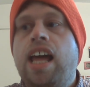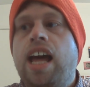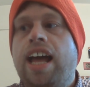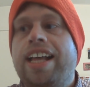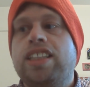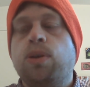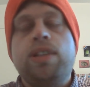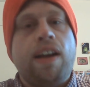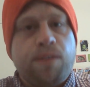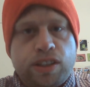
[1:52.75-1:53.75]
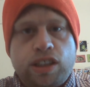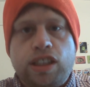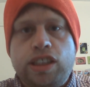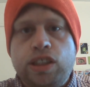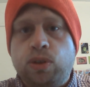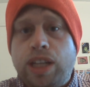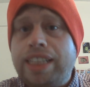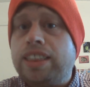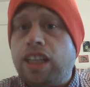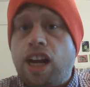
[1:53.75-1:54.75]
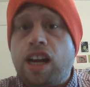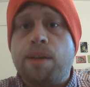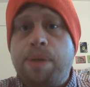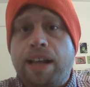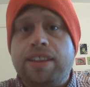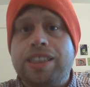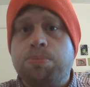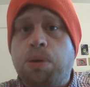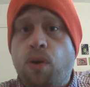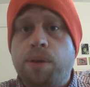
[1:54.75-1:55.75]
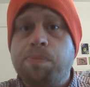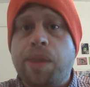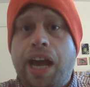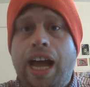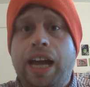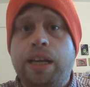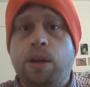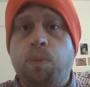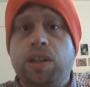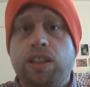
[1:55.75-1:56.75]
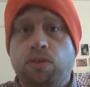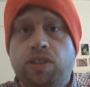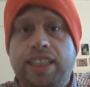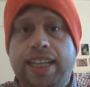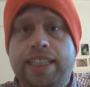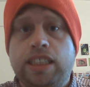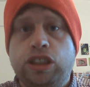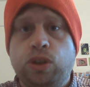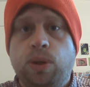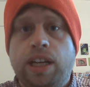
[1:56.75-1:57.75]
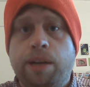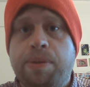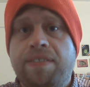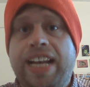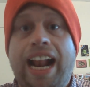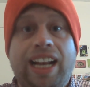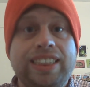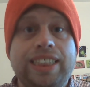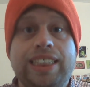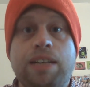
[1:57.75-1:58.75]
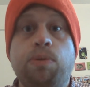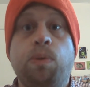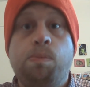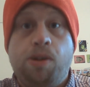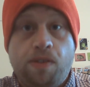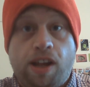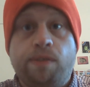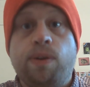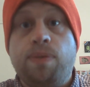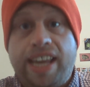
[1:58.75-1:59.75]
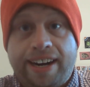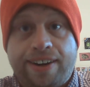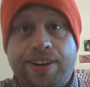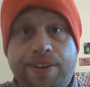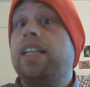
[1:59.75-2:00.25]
And so, without further ado, let's talk about this poem. I will read it, do a little bit of analysis, and we will move on from there.